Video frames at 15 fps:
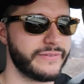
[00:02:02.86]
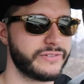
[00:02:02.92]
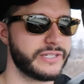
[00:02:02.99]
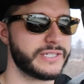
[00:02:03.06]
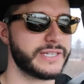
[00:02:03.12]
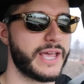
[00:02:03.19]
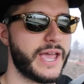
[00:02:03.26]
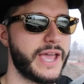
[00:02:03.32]
have
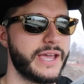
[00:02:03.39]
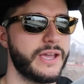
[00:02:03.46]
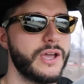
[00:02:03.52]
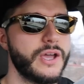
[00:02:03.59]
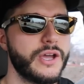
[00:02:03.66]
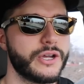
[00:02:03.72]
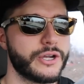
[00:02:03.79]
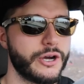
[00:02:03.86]
to say.
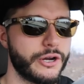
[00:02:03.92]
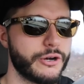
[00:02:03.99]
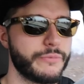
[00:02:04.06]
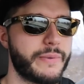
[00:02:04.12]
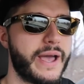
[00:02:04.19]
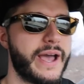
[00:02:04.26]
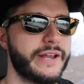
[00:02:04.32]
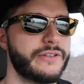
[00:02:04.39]
Good or
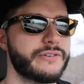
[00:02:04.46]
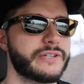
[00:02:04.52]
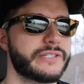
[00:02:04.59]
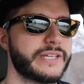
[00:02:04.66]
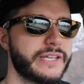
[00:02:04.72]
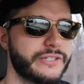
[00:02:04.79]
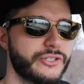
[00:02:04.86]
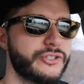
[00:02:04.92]
bad, you
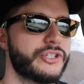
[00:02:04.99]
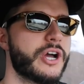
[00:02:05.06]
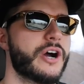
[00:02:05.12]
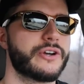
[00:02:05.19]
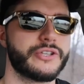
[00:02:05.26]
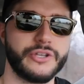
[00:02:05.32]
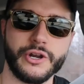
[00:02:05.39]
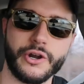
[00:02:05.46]
can say it's
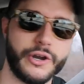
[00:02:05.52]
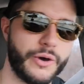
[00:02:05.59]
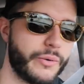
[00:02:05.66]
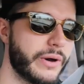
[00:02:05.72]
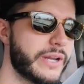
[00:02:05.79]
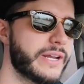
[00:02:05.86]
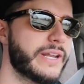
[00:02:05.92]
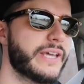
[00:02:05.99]
junk, you don't know
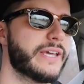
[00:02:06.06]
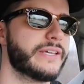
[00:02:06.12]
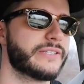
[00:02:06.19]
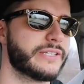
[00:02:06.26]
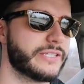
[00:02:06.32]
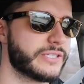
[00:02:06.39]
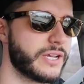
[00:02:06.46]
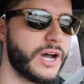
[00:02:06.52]
what it
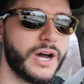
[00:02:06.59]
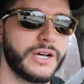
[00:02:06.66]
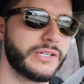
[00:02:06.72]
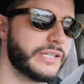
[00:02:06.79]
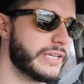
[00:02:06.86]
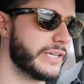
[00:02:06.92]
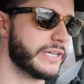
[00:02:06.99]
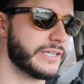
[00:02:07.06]
is, it's
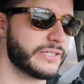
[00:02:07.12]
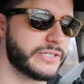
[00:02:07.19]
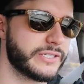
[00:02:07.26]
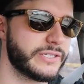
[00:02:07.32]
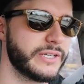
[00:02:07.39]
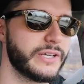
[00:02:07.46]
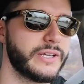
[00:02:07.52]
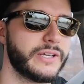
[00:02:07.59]
ugly,
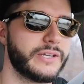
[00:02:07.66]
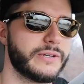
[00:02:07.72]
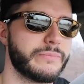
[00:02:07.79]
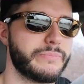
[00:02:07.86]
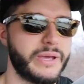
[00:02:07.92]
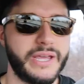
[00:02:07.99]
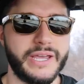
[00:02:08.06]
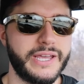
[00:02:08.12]
it's
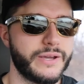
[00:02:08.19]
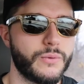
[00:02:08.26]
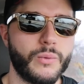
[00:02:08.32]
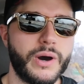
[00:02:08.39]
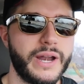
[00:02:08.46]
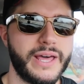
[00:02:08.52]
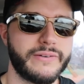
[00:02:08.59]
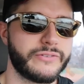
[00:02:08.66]
big,
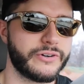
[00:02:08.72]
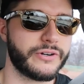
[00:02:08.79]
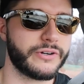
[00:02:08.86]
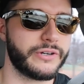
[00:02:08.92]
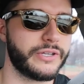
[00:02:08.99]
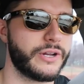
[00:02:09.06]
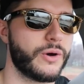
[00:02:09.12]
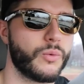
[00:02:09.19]

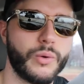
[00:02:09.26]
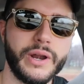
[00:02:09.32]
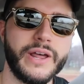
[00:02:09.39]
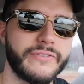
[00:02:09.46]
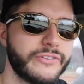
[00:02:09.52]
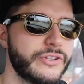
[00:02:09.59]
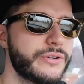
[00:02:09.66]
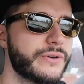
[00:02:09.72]
whatever, you know,
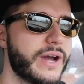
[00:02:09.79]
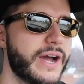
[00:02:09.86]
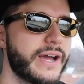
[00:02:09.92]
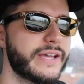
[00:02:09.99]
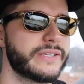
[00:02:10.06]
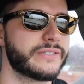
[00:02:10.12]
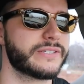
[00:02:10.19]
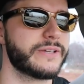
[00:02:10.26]
whatever you
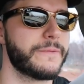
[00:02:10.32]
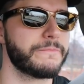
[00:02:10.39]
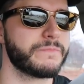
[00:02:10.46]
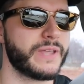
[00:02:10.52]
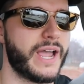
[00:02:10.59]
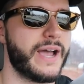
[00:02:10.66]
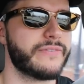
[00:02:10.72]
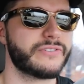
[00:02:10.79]
guys
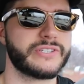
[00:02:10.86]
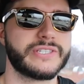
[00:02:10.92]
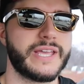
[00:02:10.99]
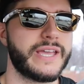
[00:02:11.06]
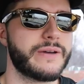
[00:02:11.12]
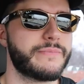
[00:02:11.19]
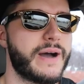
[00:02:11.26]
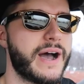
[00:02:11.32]
have to
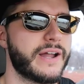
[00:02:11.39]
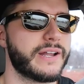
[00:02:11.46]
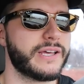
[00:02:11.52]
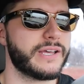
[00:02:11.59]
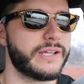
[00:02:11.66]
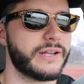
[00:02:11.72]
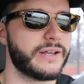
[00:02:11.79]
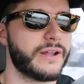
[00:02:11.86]
say about
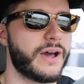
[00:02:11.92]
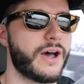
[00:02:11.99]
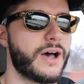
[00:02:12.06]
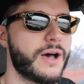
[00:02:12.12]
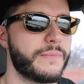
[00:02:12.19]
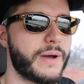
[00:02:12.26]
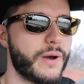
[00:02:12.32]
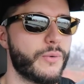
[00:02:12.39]
it,
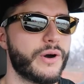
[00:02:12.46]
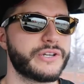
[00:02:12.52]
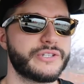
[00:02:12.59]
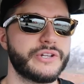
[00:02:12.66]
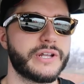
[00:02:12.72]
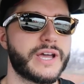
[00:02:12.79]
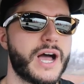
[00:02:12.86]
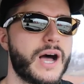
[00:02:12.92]
um, I
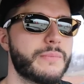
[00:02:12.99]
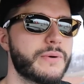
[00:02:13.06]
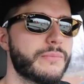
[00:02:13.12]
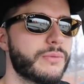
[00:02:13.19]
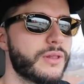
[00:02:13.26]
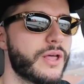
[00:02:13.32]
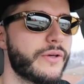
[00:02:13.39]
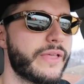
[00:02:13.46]
want you to
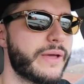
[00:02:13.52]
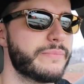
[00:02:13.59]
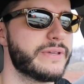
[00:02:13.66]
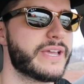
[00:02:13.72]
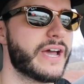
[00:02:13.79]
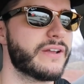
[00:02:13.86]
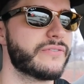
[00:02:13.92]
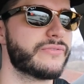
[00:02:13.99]
comment below. That'd
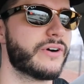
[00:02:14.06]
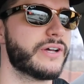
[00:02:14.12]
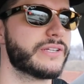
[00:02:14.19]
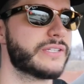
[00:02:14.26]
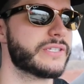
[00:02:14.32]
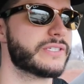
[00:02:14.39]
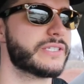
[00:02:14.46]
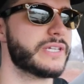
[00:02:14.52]
be kind of
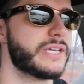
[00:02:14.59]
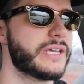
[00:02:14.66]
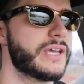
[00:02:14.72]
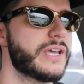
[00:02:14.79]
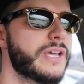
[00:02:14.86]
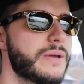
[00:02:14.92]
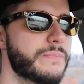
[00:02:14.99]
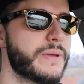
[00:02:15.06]
fun to see
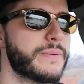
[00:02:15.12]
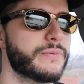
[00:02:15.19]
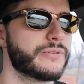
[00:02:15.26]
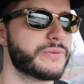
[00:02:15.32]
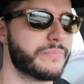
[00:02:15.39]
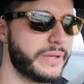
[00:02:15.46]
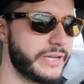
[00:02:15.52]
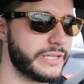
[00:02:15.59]

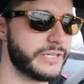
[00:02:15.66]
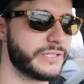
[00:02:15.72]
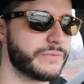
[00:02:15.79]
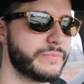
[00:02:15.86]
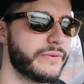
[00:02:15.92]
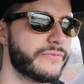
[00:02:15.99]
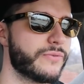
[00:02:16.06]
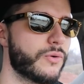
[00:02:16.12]
people's
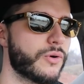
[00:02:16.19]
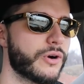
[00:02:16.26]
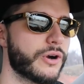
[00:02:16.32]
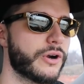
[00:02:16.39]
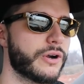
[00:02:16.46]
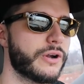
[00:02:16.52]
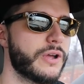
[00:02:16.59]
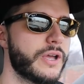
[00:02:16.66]
opinions
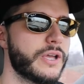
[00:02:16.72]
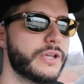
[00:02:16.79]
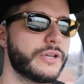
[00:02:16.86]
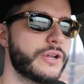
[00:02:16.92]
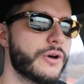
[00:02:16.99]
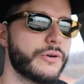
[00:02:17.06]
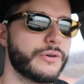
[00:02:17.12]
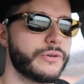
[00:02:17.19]
before,
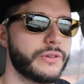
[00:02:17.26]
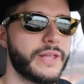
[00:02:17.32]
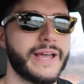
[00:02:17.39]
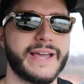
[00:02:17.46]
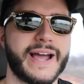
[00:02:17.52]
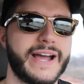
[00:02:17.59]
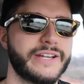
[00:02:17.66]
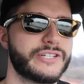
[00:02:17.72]
you know,
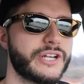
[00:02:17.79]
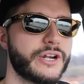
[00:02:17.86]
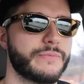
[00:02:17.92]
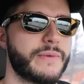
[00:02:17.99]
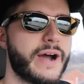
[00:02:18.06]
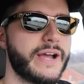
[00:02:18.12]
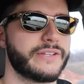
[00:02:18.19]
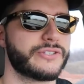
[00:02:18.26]
like I share
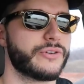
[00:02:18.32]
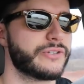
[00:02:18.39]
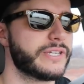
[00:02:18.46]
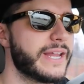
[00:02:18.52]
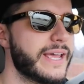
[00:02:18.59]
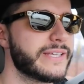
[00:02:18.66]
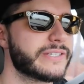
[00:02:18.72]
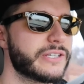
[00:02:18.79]
mine. So
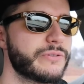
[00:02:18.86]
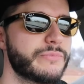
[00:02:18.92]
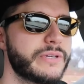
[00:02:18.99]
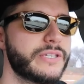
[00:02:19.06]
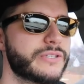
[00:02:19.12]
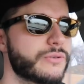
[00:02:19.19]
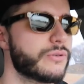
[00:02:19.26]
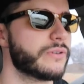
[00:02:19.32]
today is gonna
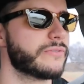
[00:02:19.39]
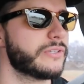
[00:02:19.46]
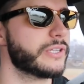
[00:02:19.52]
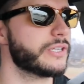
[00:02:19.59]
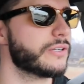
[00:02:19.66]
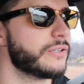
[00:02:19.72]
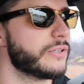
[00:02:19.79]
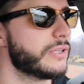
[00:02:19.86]
be sort of a
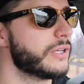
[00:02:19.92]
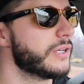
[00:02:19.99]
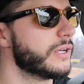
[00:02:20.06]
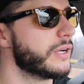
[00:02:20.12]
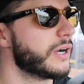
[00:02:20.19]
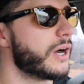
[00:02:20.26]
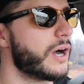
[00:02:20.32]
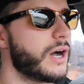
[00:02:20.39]
little
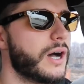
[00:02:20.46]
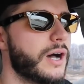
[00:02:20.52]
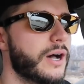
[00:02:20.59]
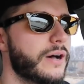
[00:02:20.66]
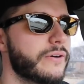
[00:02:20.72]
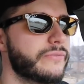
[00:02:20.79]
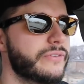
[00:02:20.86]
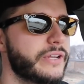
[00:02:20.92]

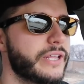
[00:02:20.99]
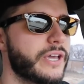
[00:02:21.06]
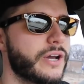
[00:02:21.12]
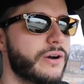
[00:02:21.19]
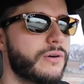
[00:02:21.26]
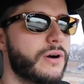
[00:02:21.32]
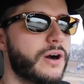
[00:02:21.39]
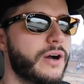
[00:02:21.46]
uh,
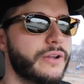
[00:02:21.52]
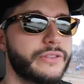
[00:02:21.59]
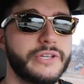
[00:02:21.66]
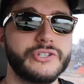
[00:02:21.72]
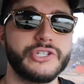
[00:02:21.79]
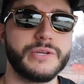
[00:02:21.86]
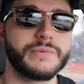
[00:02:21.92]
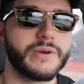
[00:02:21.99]
video on
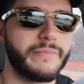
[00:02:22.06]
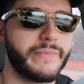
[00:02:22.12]
the Jeep